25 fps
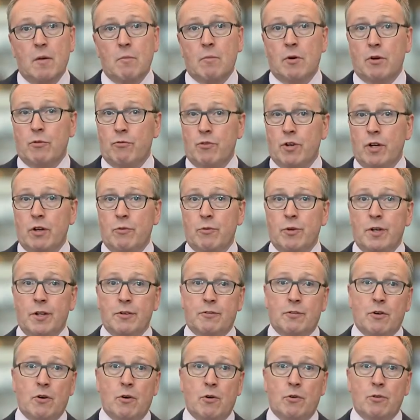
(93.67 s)
but really we
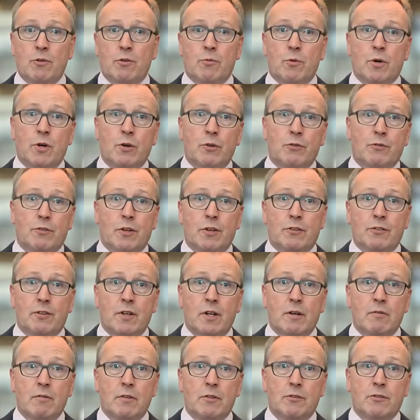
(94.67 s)
need to hold the 106
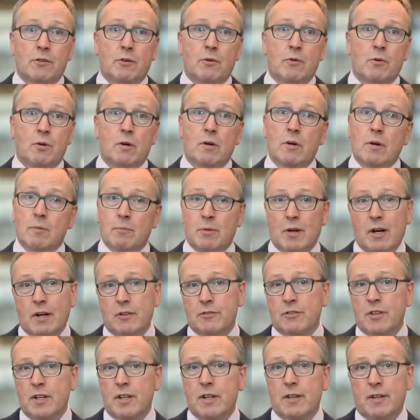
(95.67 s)
level, so I'll
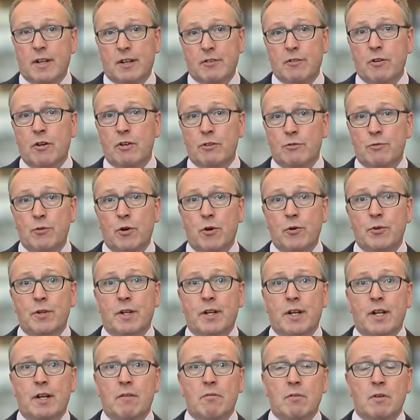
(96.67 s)
say as long as we hold
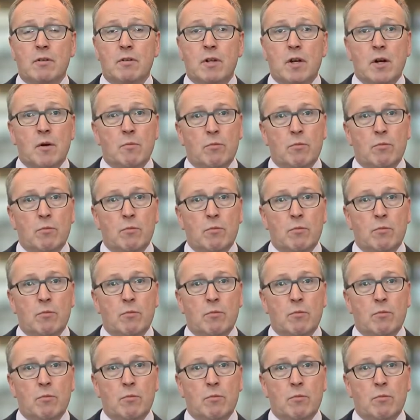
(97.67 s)
that level,